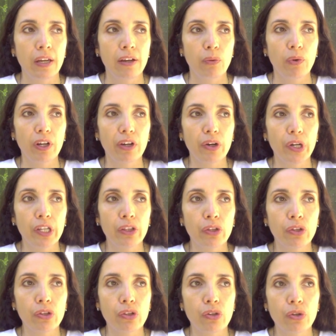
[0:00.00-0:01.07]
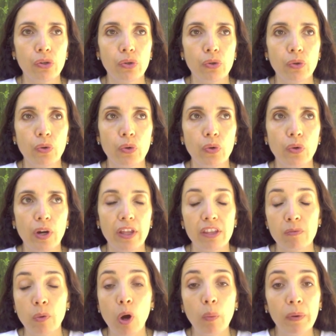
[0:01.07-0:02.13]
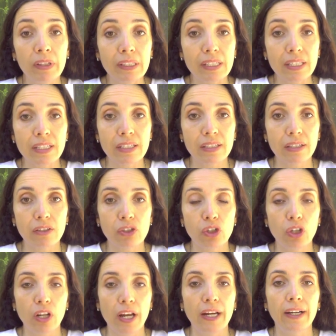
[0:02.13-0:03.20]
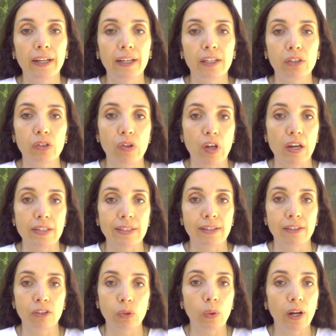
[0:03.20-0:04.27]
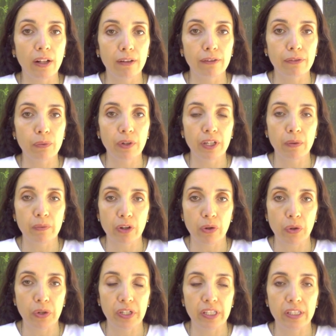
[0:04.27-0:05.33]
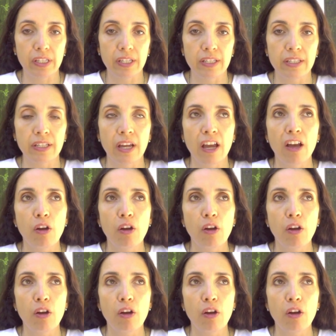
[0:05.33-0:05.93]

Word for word: We're going through, at the moment is July two thousand twelve when I'm recording this,